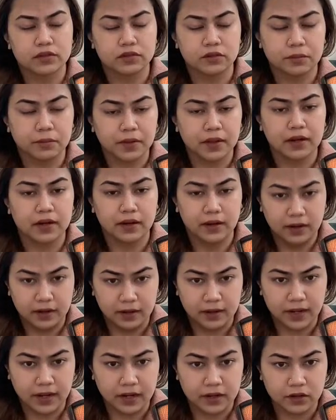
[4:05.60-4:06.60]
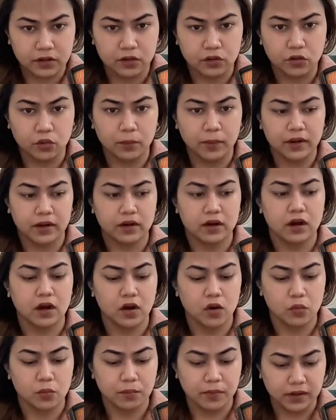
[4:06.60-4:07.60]
remain intact no matter
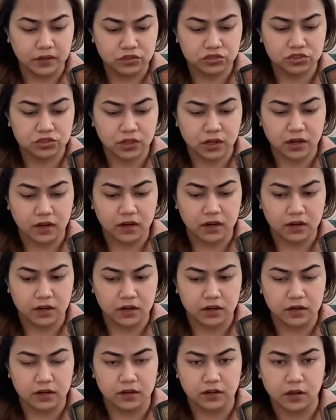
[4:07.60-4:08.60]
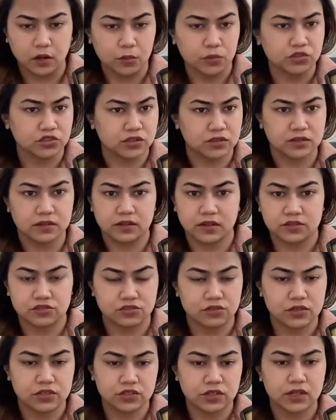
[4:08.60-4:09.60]
how much this
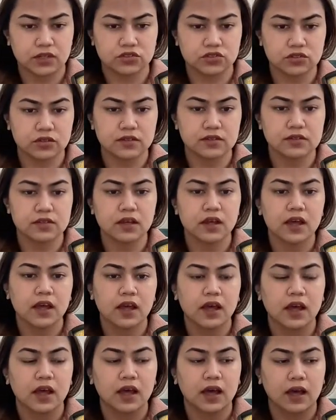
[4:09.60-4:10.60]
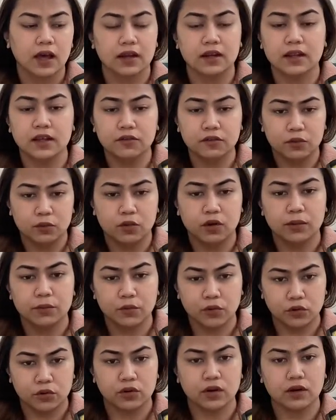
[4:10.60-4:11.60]
industry changes. And even what I'm
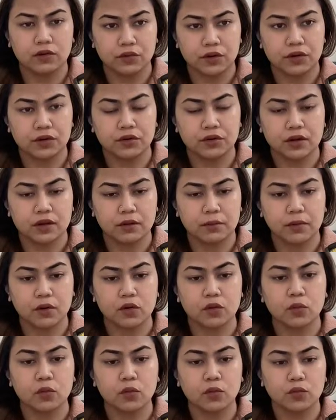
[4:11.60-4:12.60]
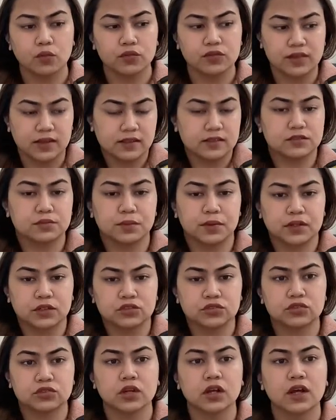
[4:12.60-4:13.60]
going to cover today about sales
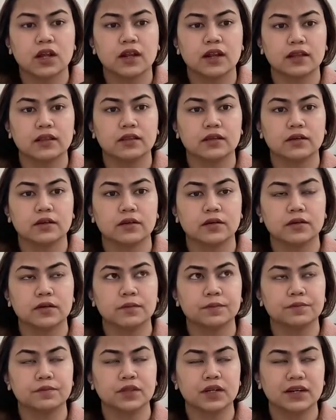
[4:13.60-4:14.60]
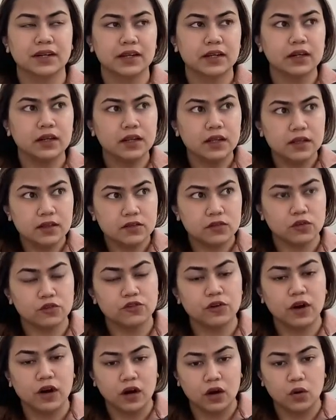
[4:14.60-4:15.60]
page, like the techniques of
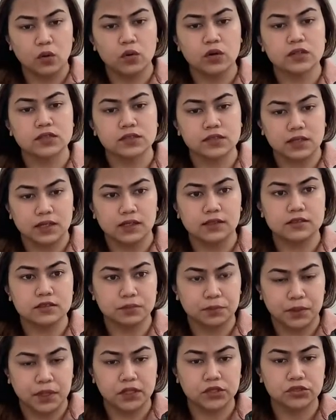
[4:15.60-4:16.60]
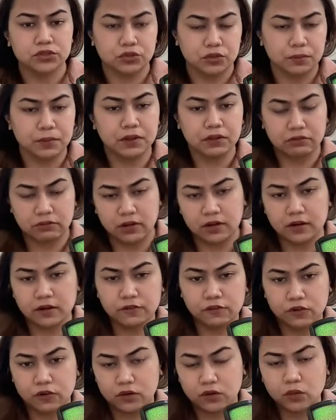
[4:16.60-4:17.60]
how a sales page should be created
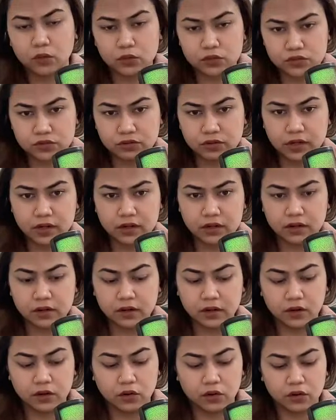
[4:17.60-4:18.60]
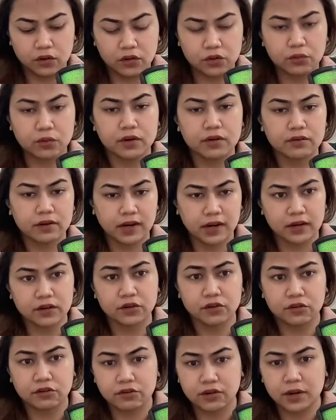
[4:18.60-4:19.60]
for a course creator in order to attract
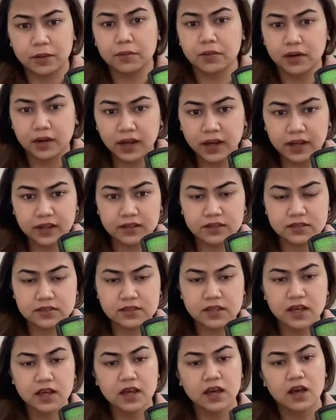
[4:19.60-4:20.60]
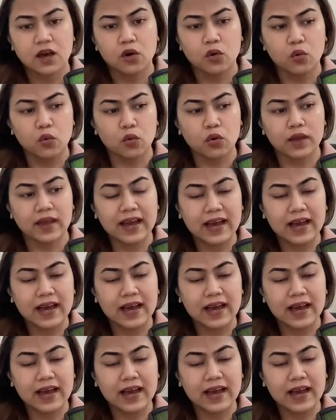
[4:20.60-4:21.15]
your dream clients who